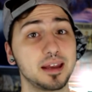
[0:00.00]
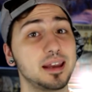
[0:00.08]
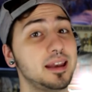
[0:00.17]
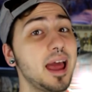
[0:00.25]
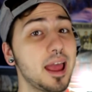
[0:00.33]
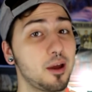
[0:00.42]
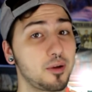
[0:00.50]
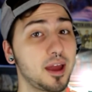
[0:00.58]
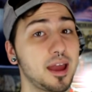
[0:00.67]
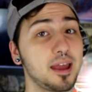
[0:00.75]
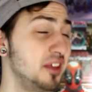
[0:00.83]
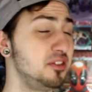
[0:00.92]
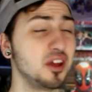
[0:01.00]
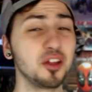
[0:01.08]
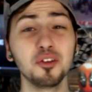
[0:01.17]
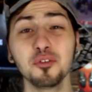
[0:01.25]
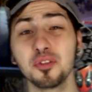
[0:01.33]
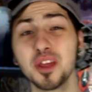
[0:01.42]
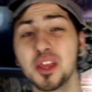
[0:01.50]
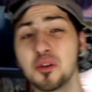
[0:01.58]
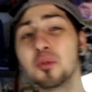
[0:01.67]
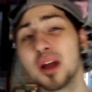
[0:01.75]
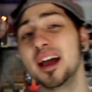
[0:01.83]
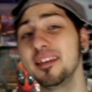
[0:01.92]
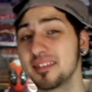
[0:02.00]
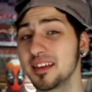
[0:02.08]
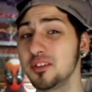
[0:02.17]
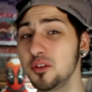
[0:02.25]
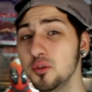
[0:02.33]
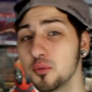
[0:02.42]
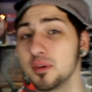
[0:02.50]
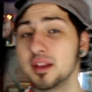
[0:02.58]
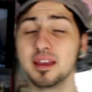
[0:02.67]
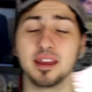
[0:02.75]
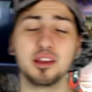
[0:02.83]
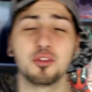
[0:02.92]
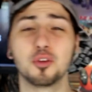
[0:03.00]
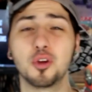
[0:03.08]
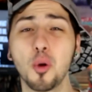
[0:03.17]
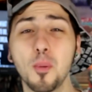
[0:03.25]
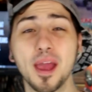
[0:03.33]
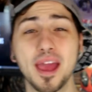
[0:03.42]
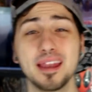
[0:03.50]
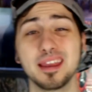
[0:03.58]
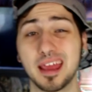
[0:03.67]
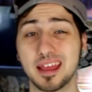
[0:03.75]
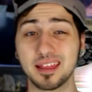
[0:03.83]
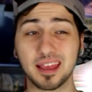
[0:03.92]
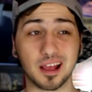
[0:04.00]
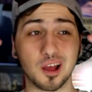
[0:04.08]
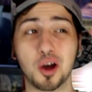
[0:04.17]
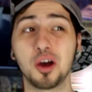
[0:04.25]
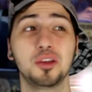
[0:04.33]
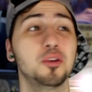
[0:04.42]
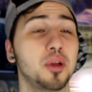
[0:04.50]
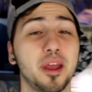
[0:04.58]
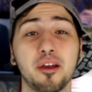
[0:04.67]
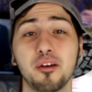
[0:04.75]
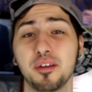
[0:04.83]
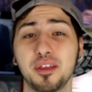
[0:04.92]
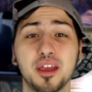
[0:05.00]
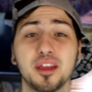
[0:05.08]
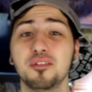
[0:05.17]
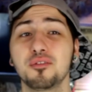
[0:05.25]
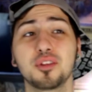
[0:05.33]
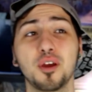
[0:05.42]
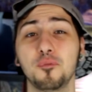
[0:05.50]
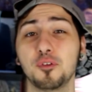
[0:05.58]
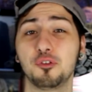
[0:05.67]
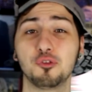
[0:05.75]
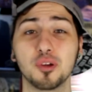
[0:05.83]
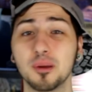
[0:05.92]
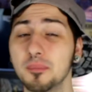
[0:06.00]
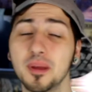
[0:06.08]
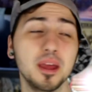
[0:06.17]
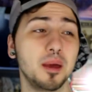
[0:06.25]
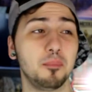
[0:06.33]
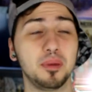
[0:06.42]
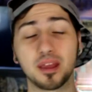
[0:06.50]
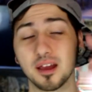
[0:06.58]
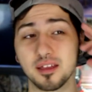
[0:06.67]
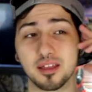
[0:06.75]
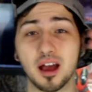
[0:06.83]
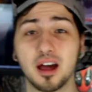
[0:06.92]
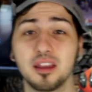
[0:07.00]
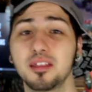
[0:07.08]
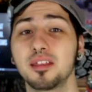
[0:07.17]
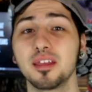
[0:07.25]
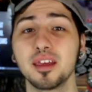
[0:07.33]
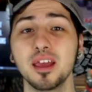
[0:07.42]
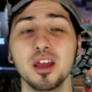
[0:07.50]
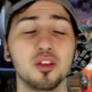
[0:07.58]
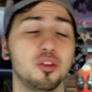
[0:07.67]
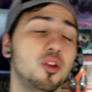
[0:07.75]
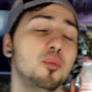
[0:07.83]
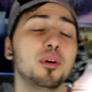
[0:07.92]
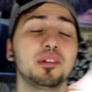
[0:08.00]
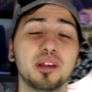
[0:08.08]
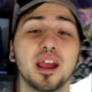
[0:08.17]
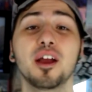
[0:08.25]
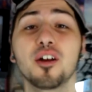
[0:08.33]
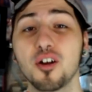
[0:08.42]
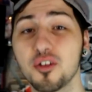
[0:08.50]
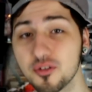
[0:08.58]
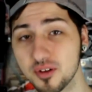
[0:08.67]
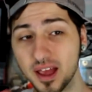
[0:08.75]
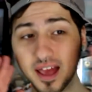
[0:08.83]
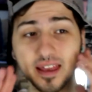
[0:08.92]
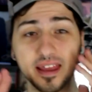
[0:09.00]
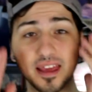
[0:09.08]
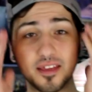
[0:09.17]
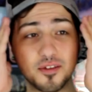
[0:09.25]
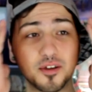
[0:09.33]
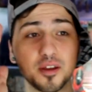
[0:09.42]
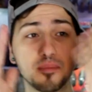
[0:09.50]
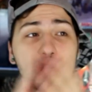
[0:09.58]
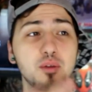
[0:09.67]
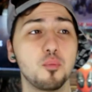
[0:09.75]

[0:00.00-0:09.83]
in a day, okay? Another thing you guys can do is go ahead and like cut your hair, get yourself a trim, because honestly, too much hair on your head is gonna be